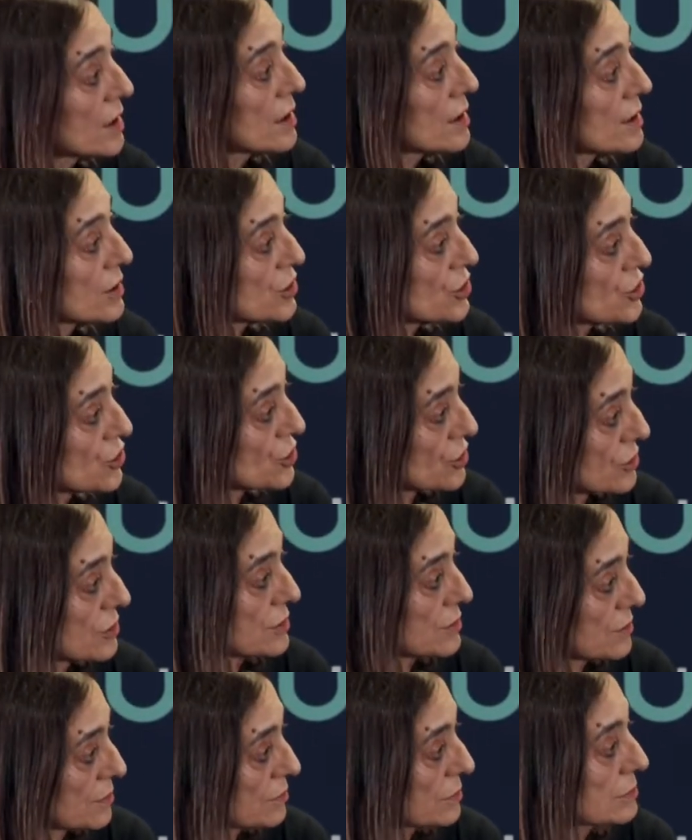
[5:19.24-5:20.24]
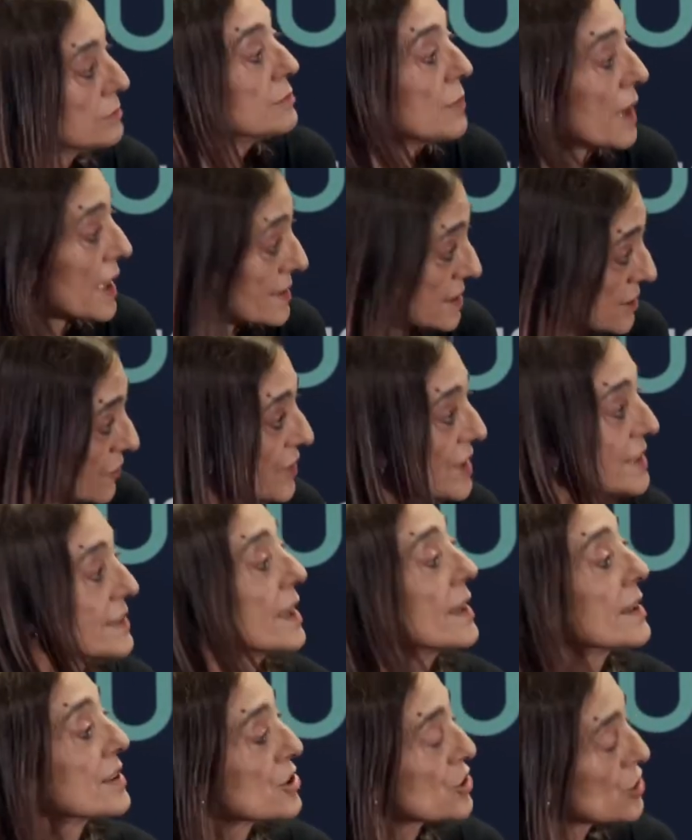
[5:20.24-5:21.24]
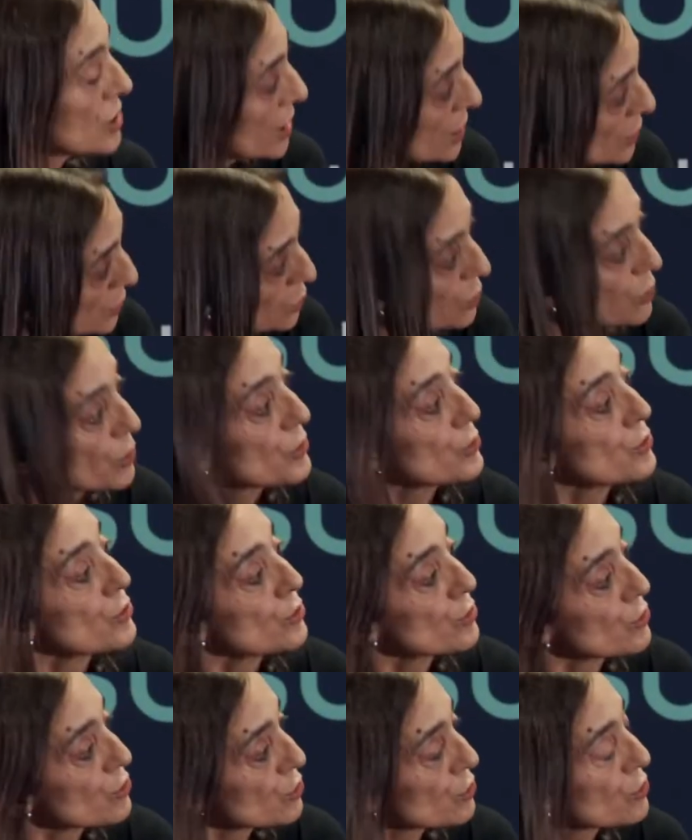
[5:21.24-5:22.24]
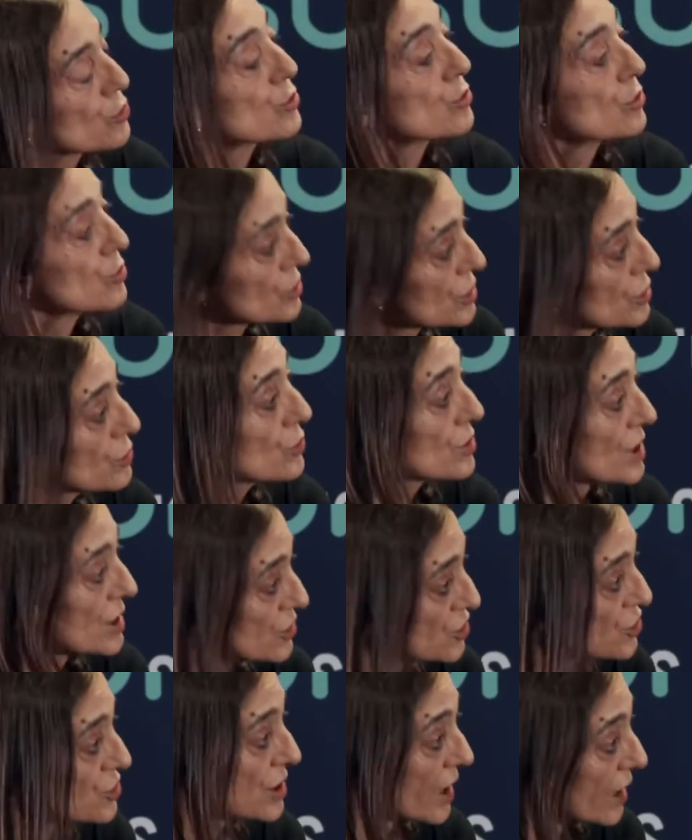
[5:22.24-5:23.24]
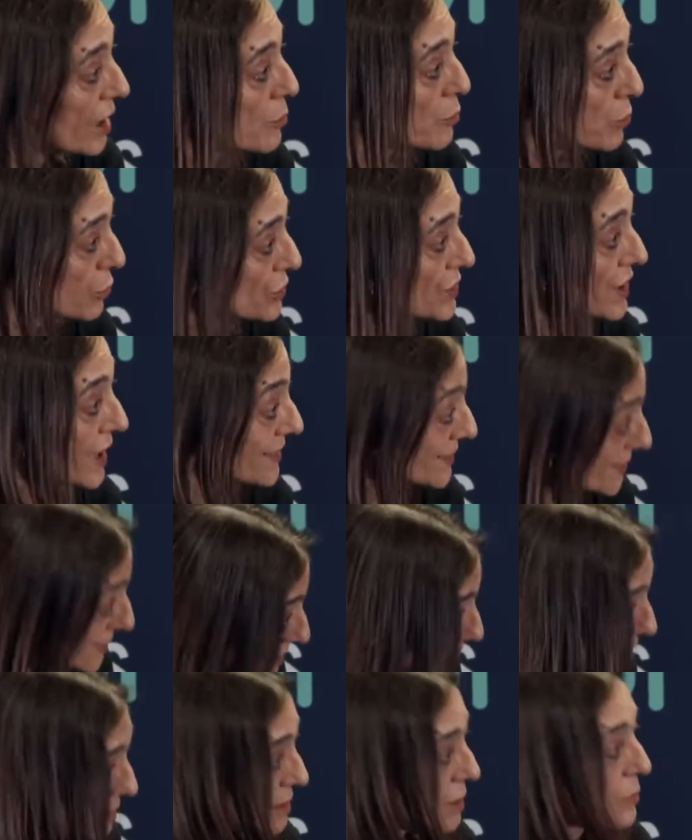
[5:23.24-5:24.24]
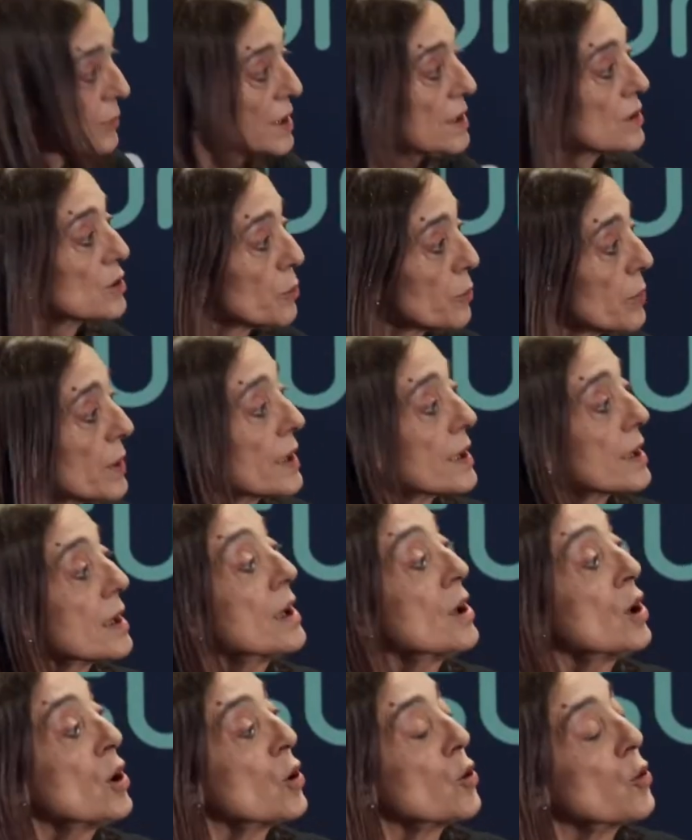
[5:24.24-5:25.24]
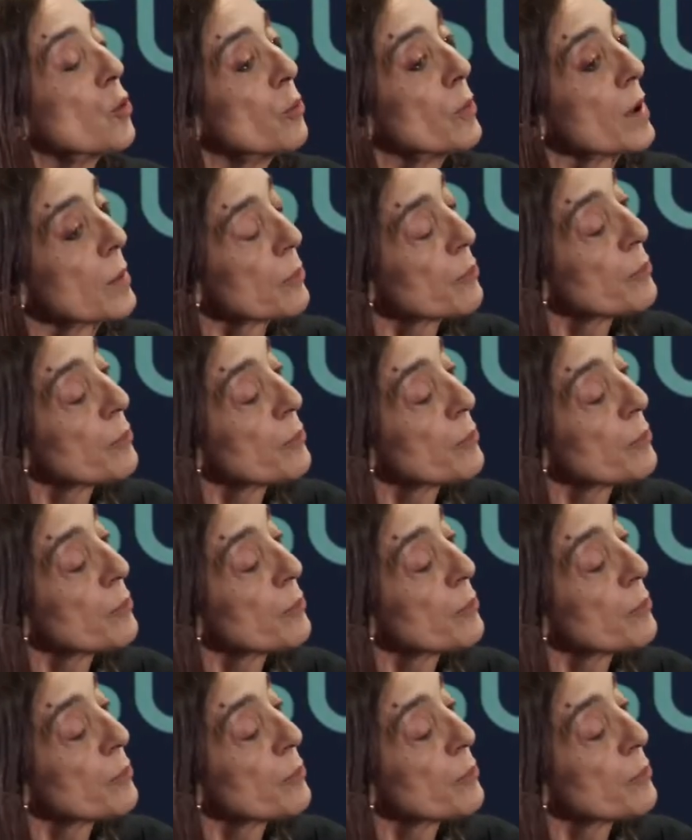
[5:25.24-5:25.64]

the older people the most effective, all of the national studies have shown